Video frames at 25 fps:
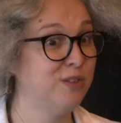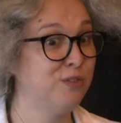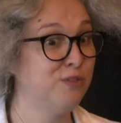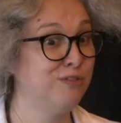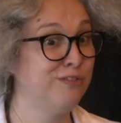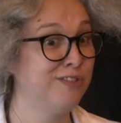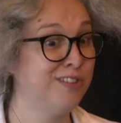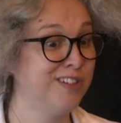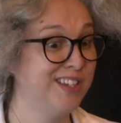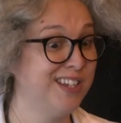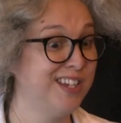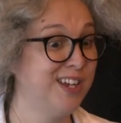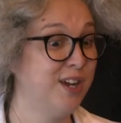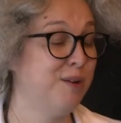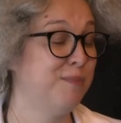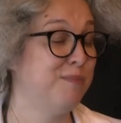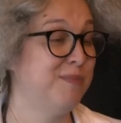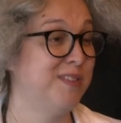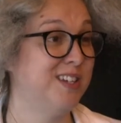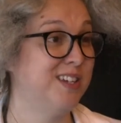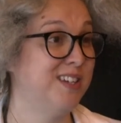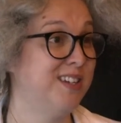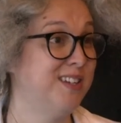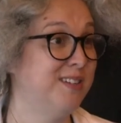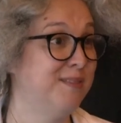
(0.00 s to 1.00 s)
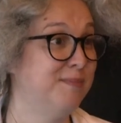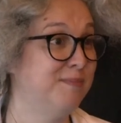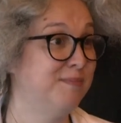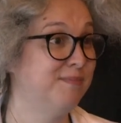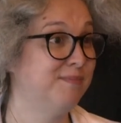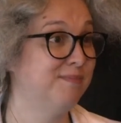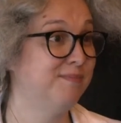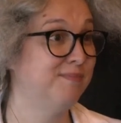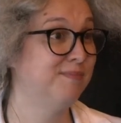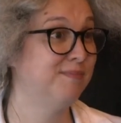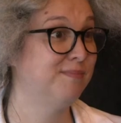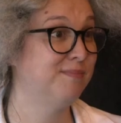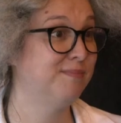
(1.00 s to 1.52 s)
really hope to
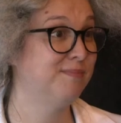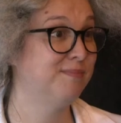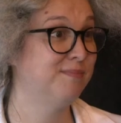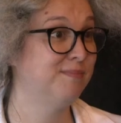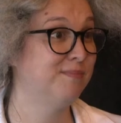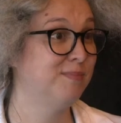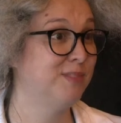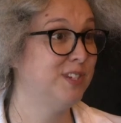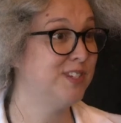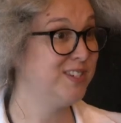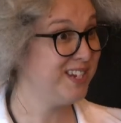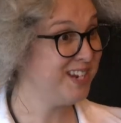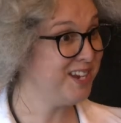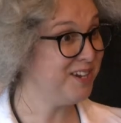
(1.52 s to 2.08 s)
to see